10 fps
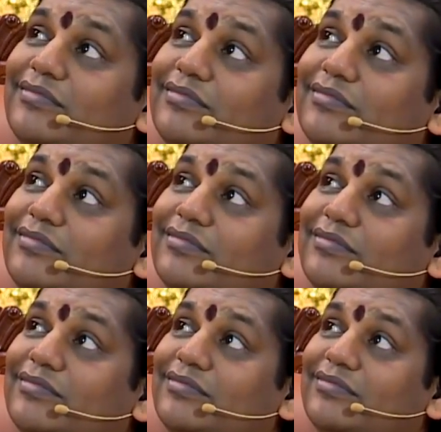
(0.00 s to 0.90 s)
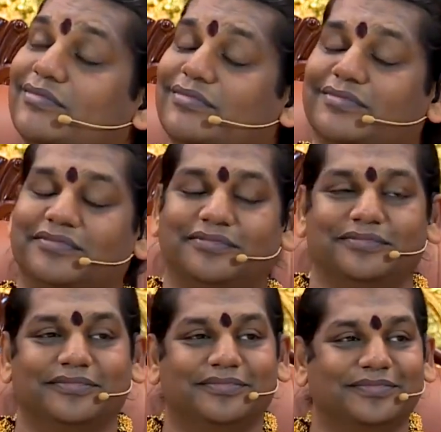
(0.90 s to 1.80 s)

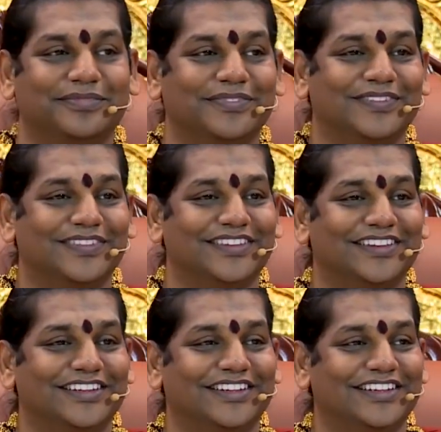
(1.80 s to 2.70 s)
No one is speaking in this clip.